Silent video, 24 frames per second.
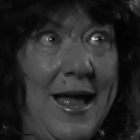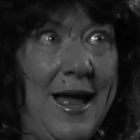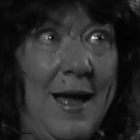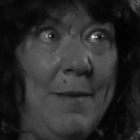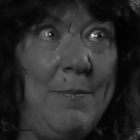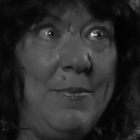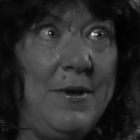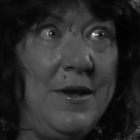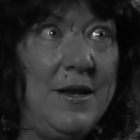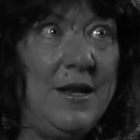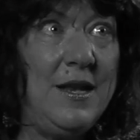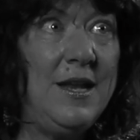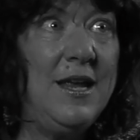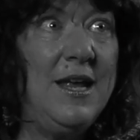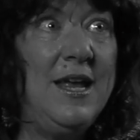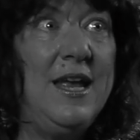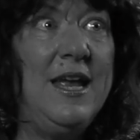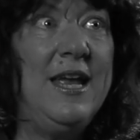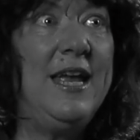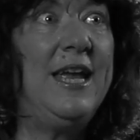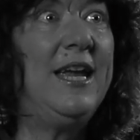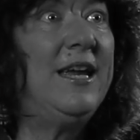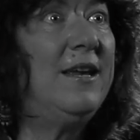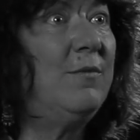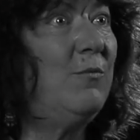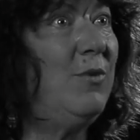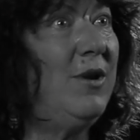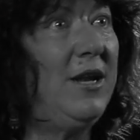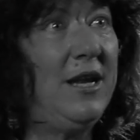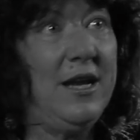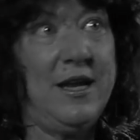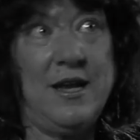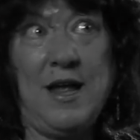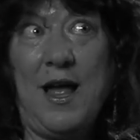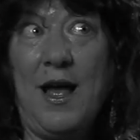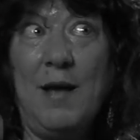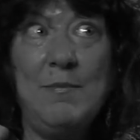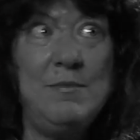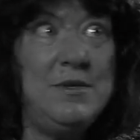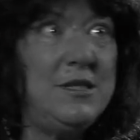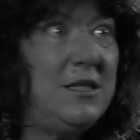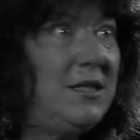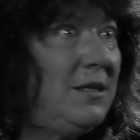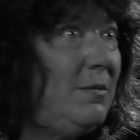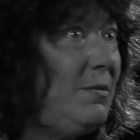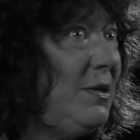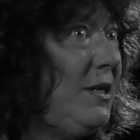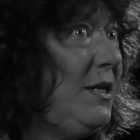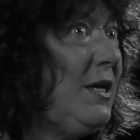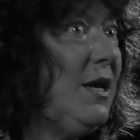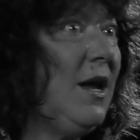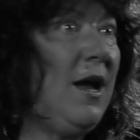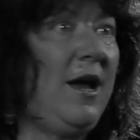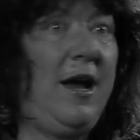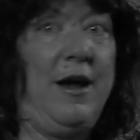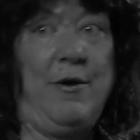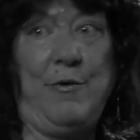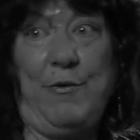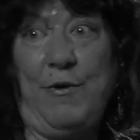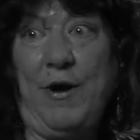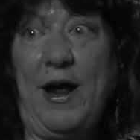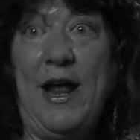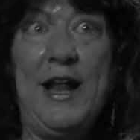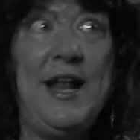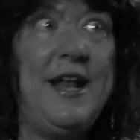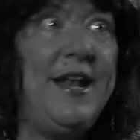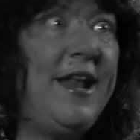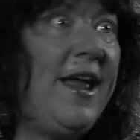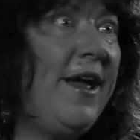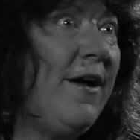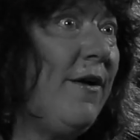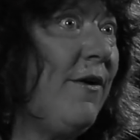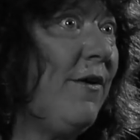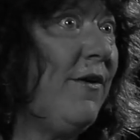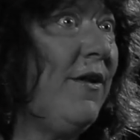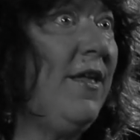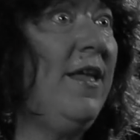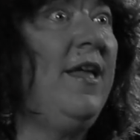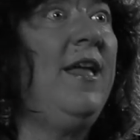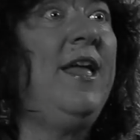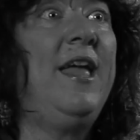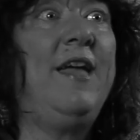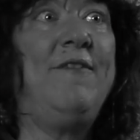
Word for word: happen. It, when it comes to me, I write it down.